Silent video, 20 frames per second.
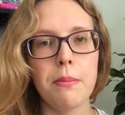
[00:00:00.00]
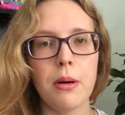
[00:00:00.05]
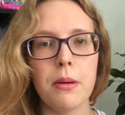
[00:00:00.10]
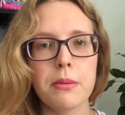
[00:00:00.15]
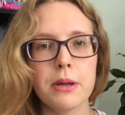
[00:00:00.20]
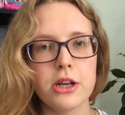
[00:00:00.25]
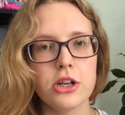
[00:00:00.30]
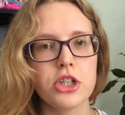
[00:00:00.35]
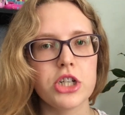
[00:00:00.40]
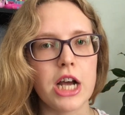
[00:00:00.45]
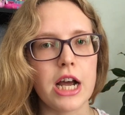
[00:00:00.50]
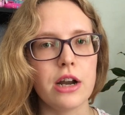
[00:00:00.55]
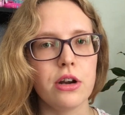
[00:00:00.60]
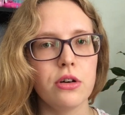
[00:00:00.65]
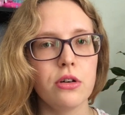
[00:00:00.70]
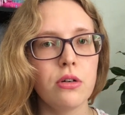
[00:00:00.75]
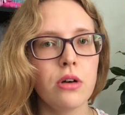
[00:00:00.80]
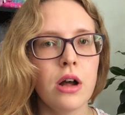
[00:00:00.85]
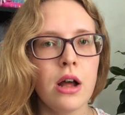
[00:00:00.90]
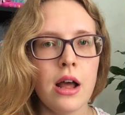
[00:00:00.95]
a popular
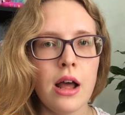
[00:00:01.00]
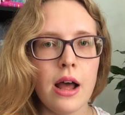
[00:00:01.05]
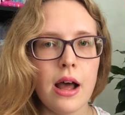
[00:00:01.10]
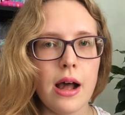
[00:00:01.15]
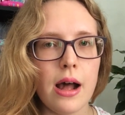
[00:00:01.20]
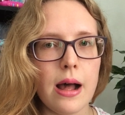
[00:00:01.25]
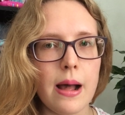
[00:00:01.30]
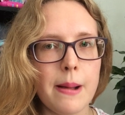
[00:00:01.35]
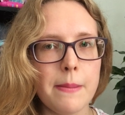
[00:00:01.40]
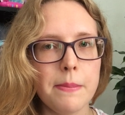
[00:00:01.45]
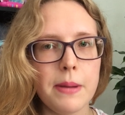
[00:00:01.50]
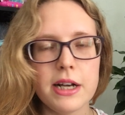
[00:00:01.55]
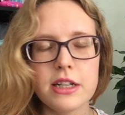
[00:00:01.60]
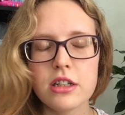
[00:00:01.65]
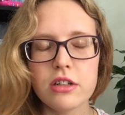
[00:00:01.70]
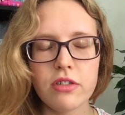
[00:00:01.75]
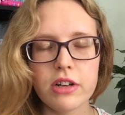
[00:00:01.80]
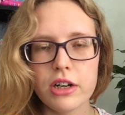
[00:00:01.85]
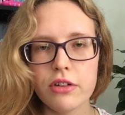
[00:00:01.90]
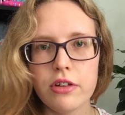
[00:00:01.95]
channel, but I
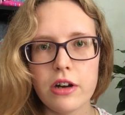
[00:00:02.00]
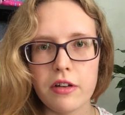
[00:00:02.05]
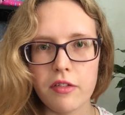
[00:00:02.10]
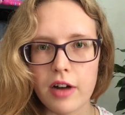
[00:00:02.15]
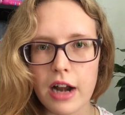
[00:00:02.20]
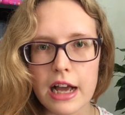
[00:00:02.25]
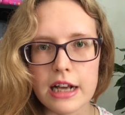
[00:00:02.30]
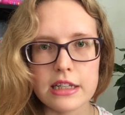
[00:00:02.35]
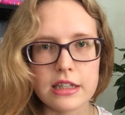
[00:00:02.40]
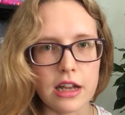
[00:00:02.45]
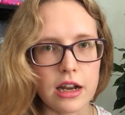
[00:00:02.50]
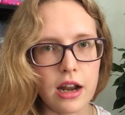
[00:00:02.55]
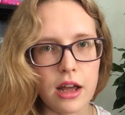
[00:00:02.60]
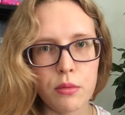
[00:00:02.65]
just find it really relaxing.